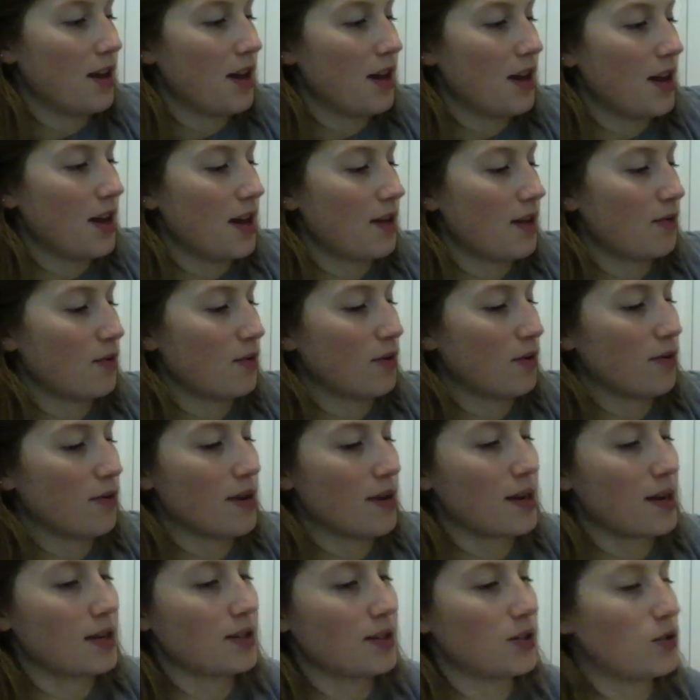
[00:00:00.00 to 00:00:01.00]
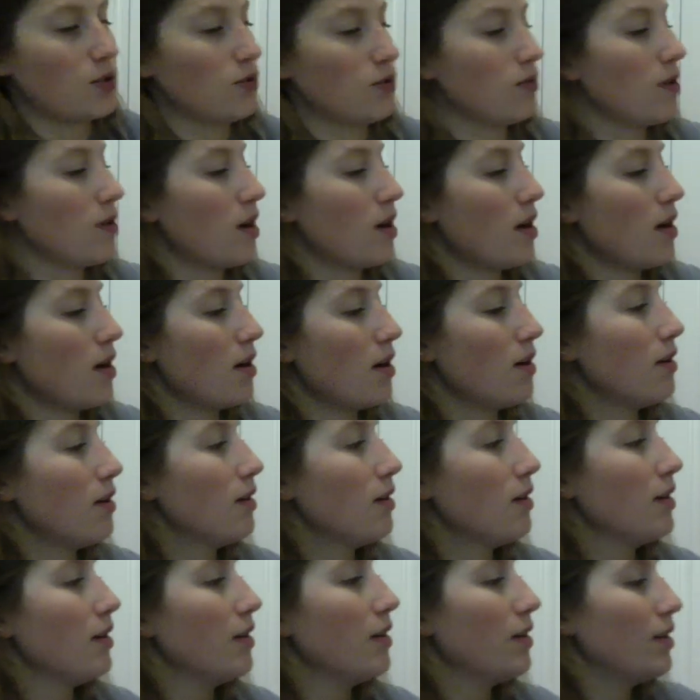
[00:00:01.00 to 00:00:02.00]
and we're ready to draw.
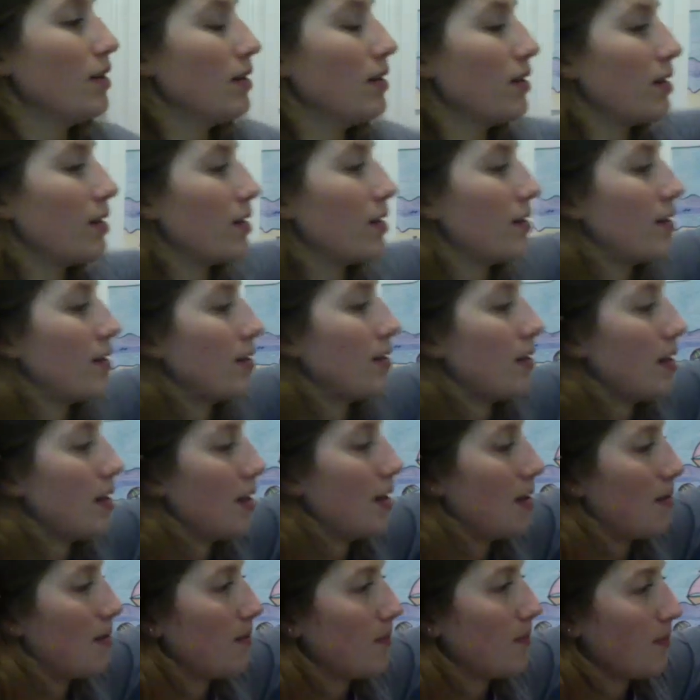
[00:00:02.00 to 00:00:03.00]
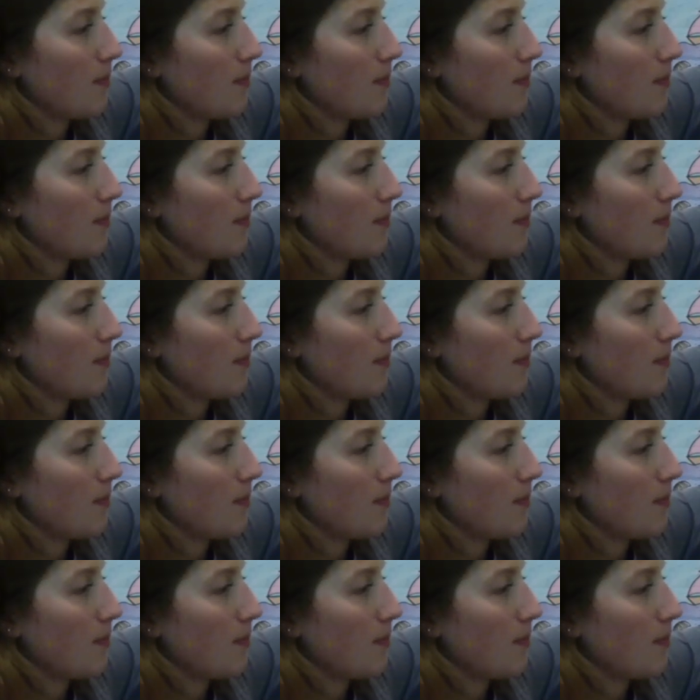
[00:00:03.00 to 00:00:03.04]
Let's see.